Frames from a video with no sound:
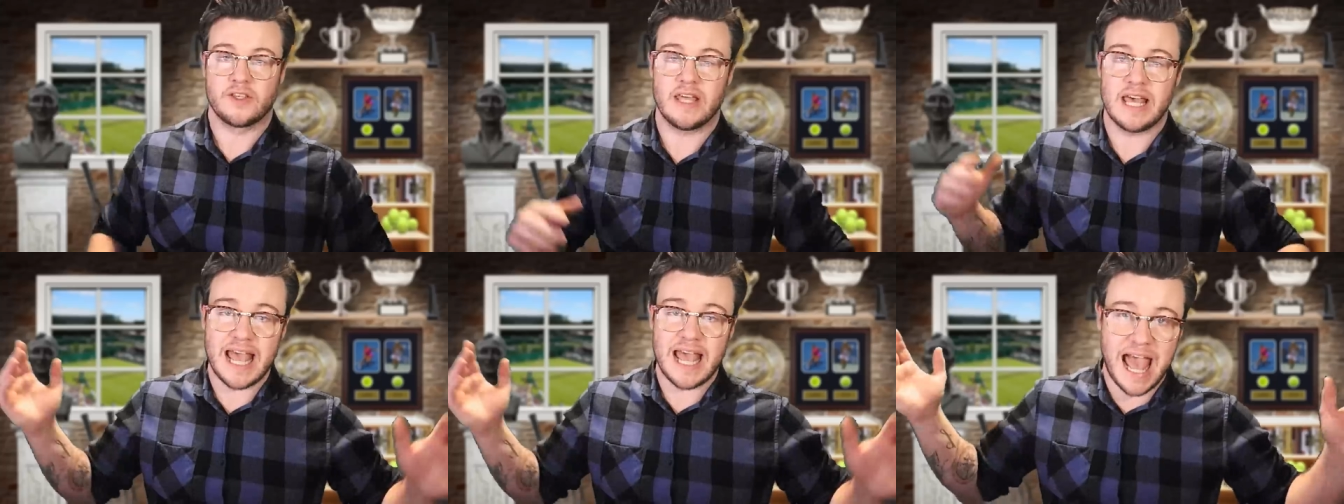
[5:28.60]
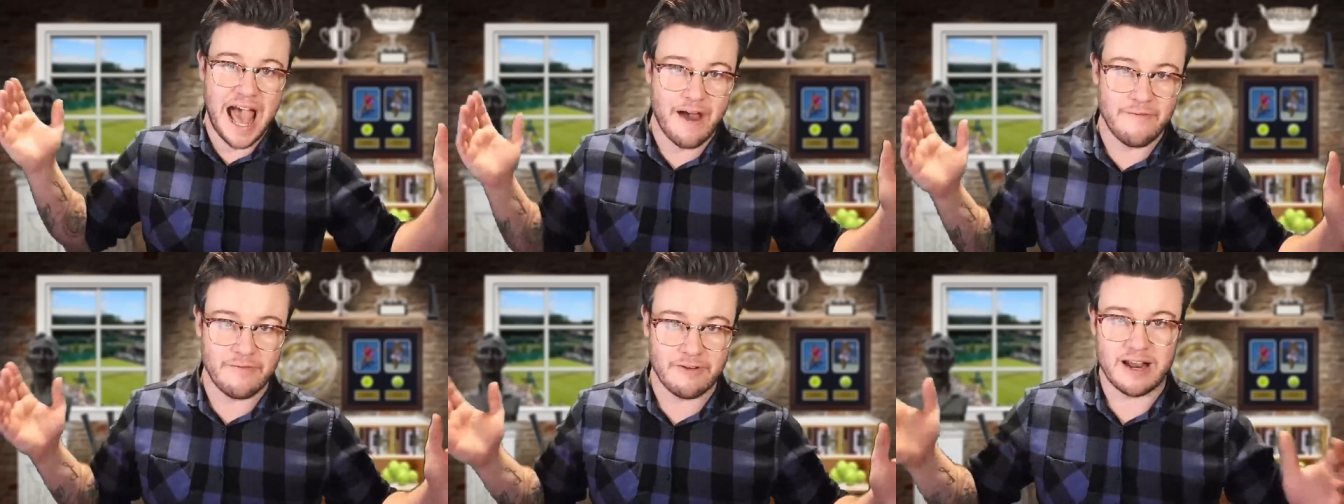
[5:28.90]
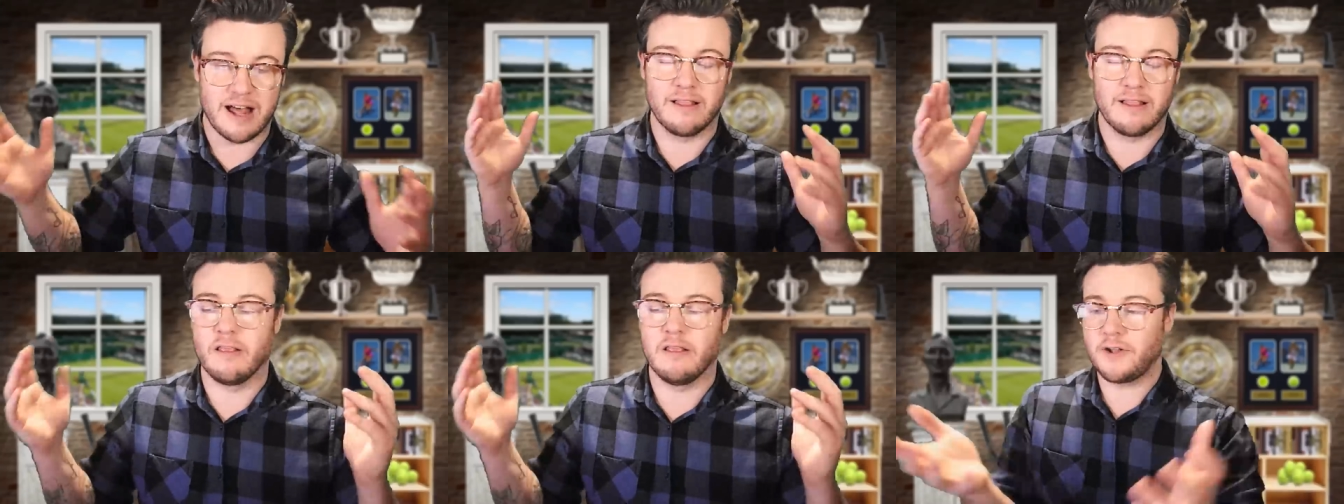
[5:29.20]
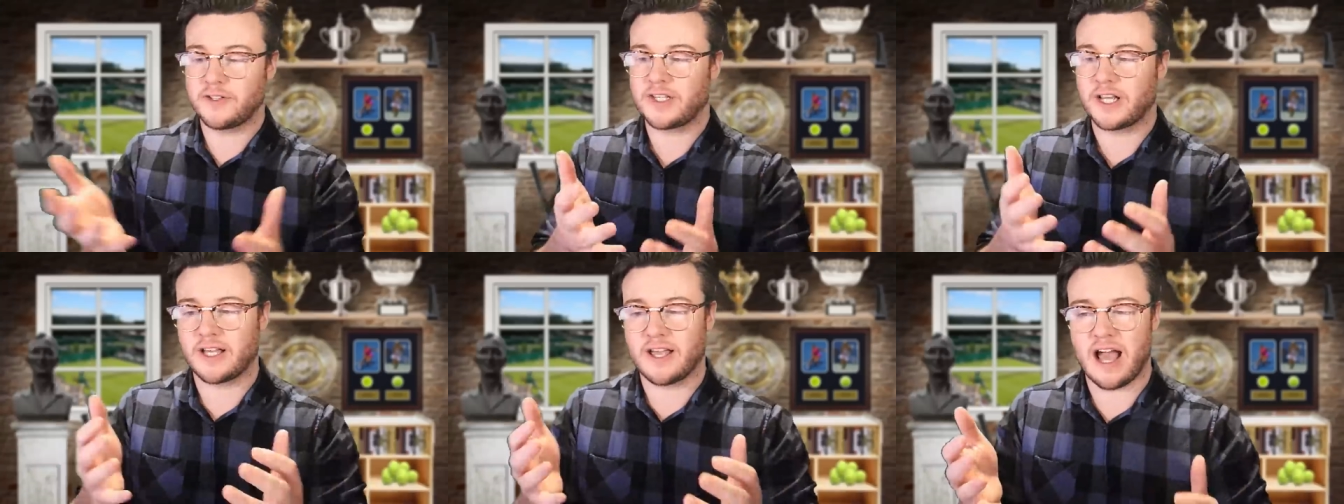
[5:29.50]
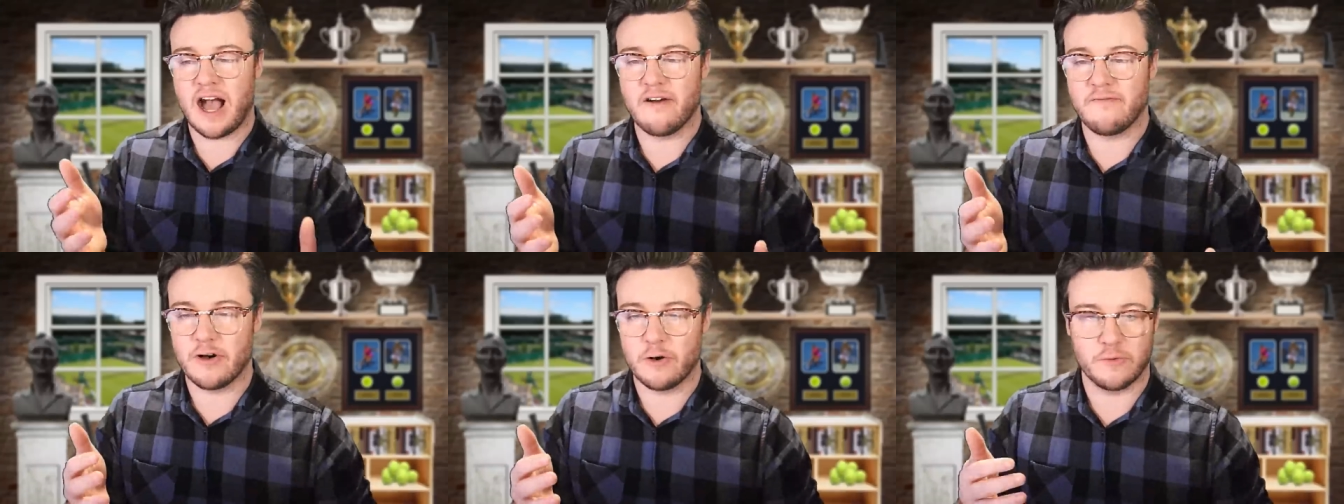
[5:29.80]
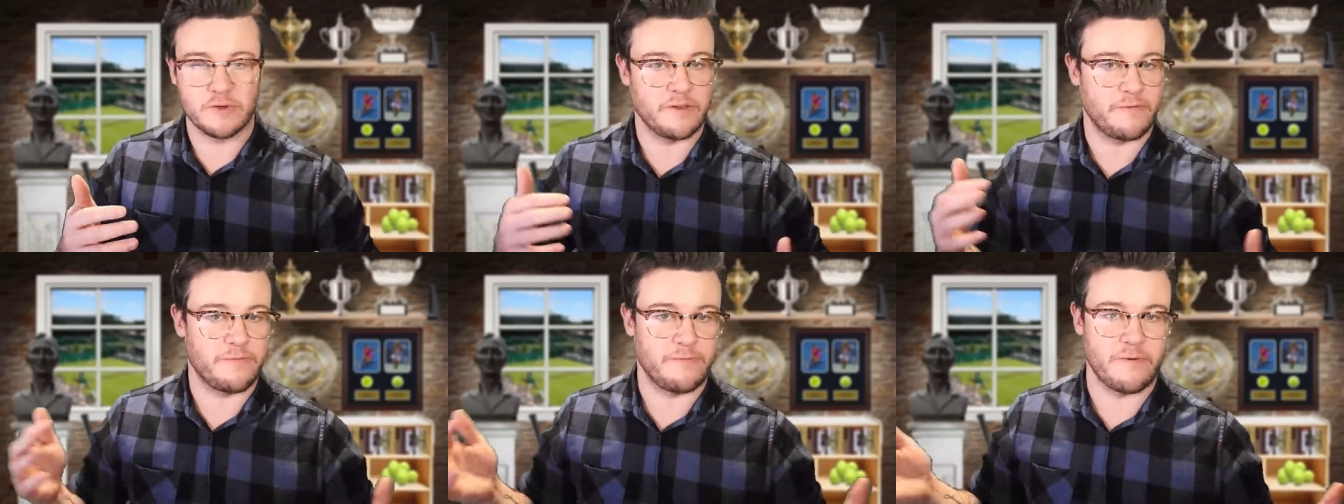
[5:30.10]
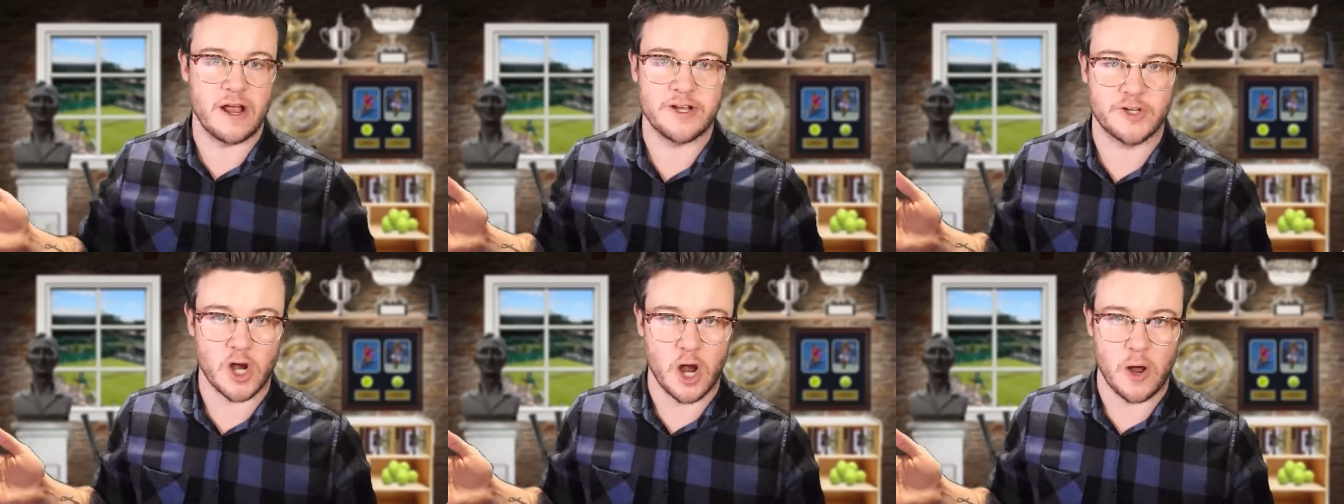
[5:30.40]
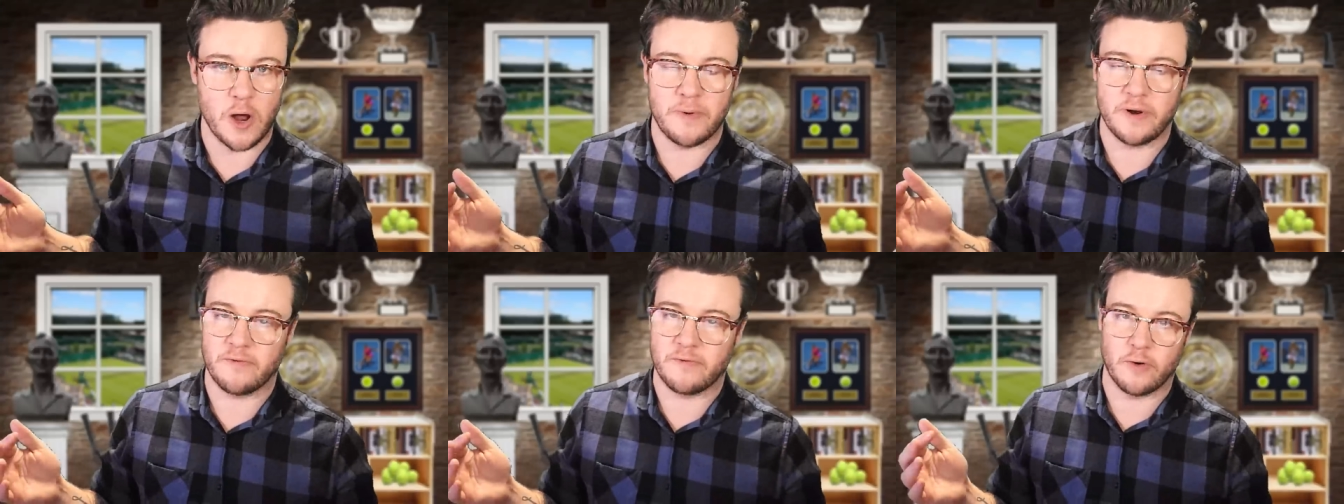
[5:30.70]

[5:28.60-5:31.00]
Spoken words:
So there you have it, a lot to cover with the French Open.